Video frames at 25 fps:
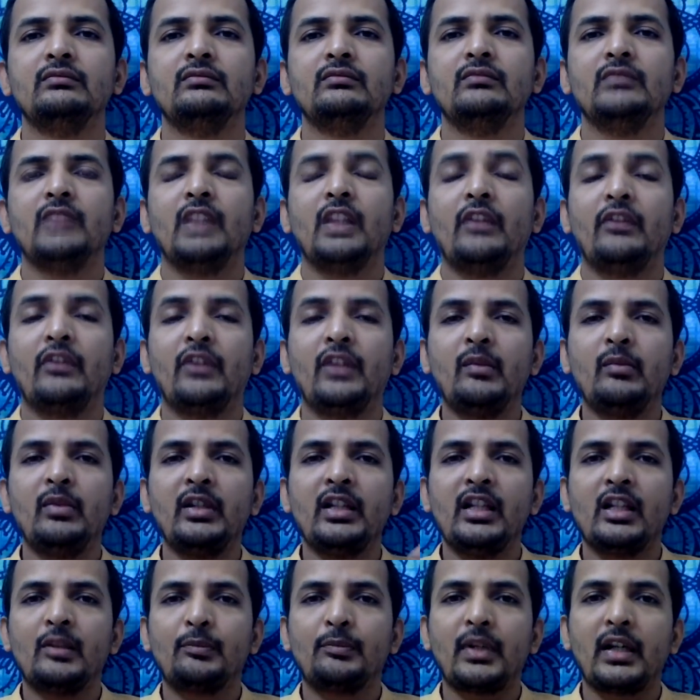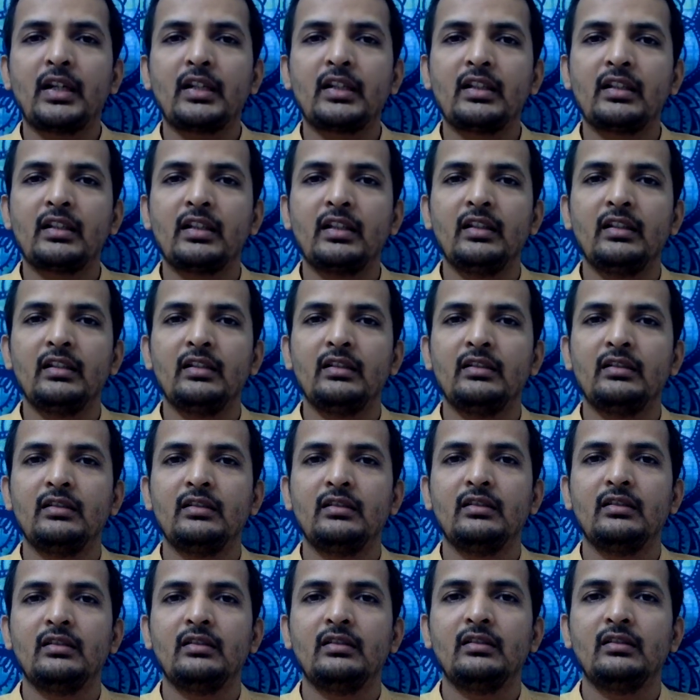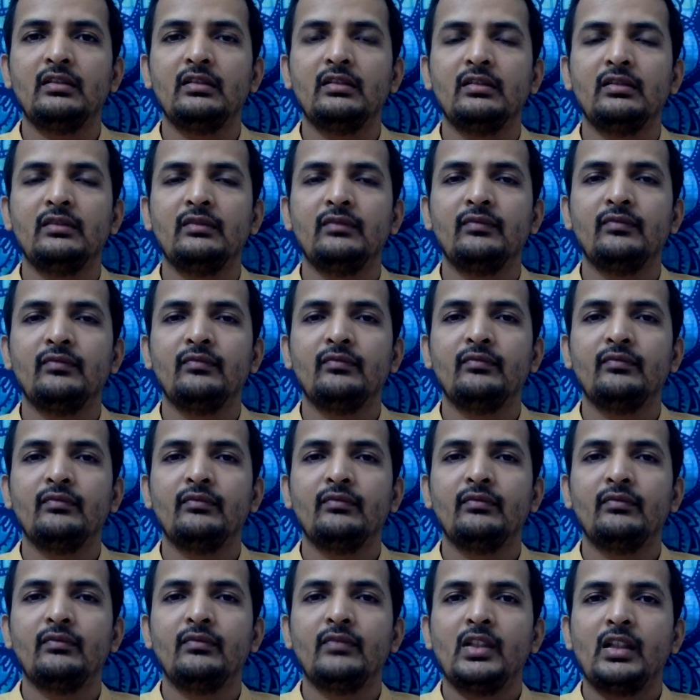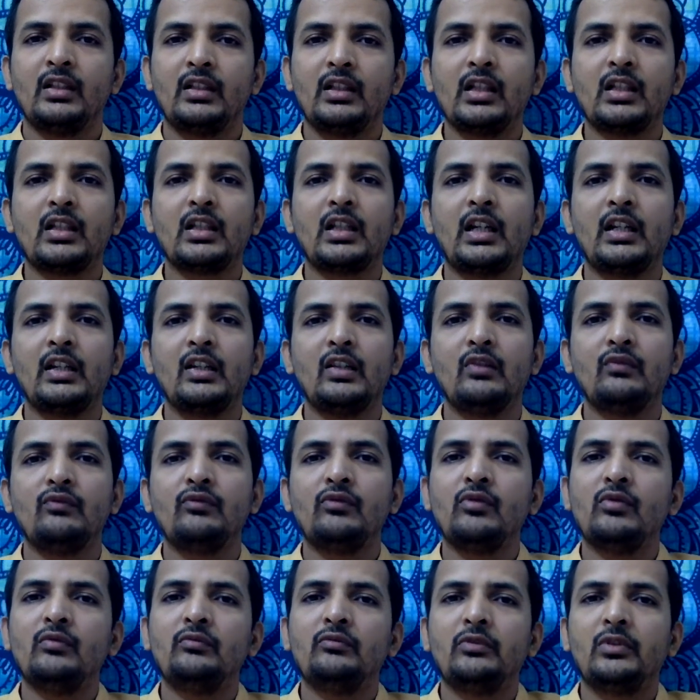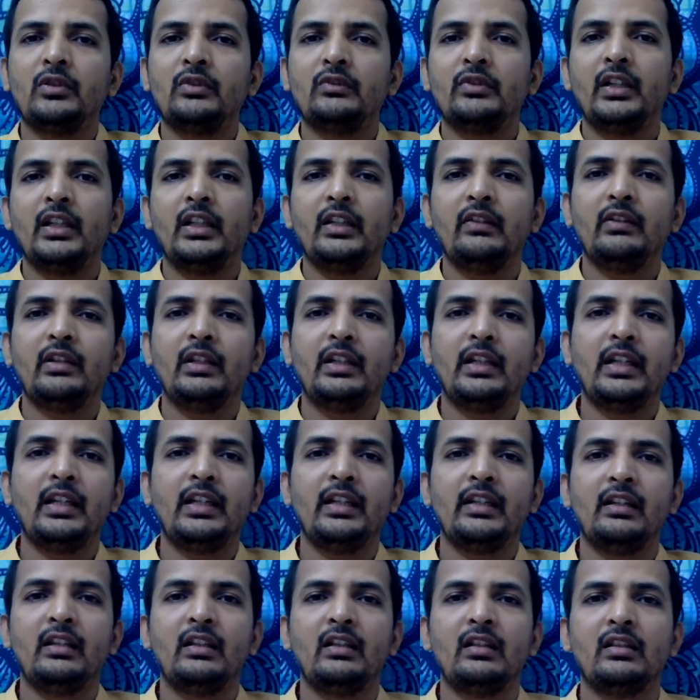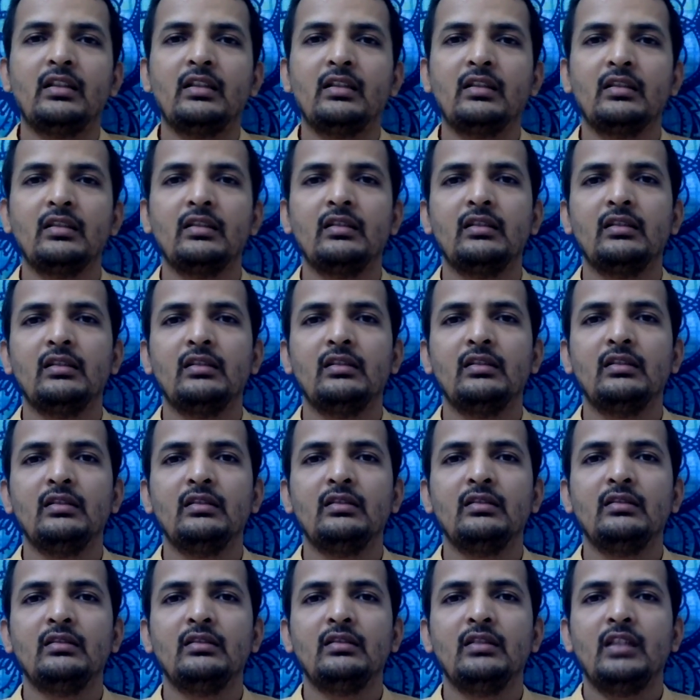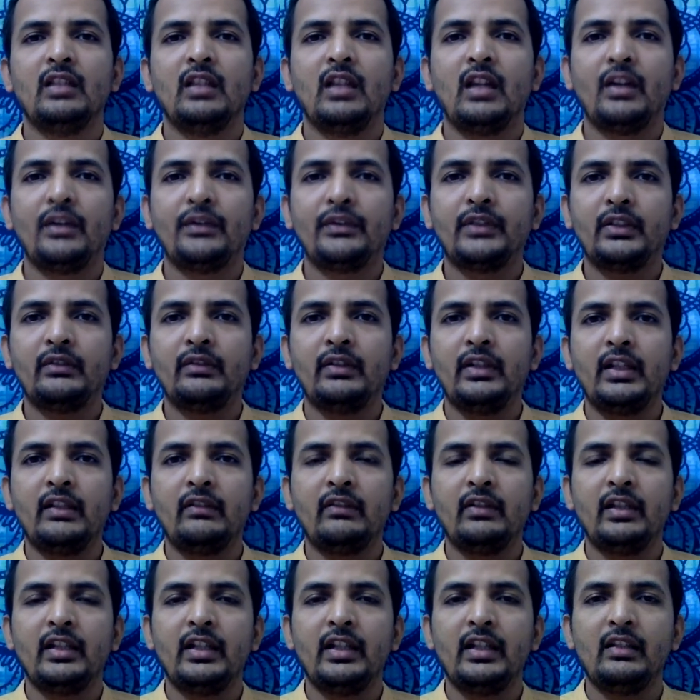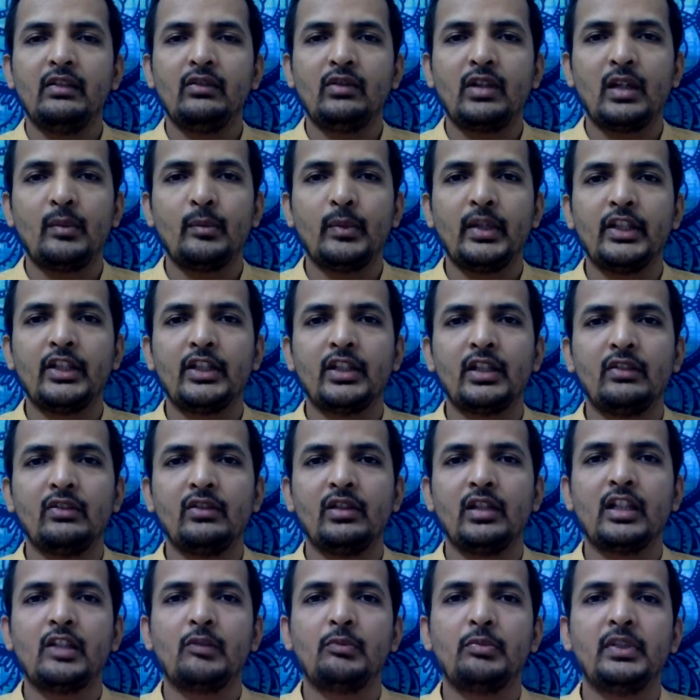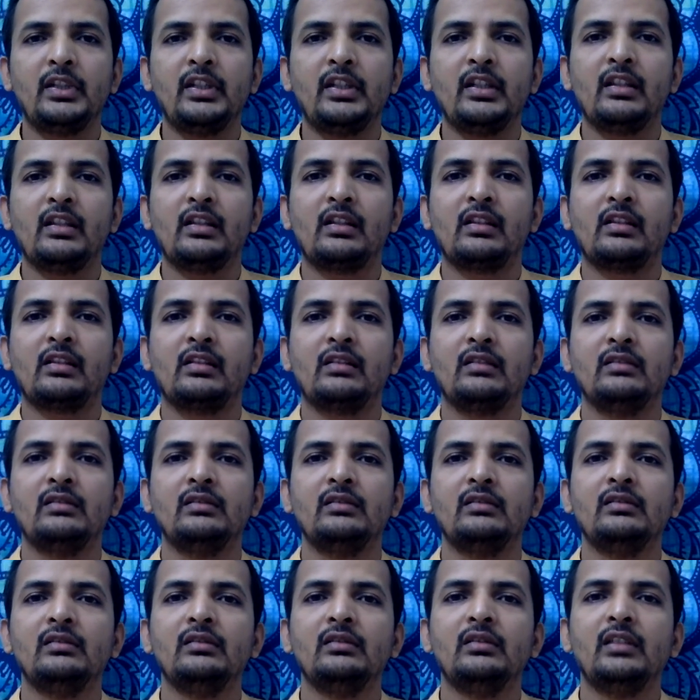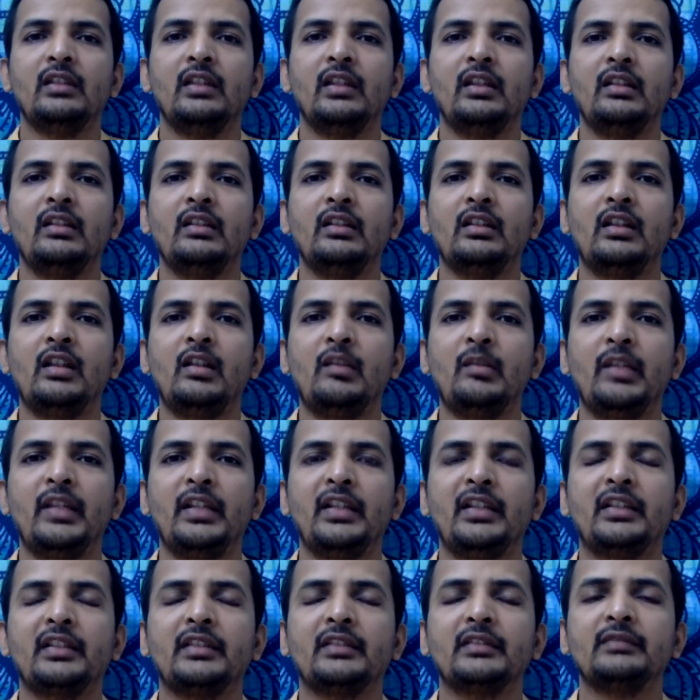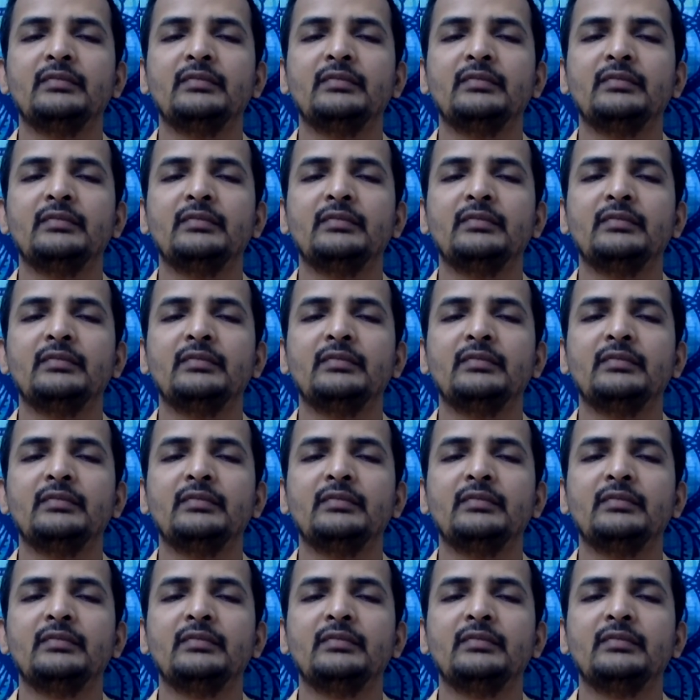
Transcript: If anybody is practicing such kind of Om for 21 days, after 21 days you can mention your experience in the comment.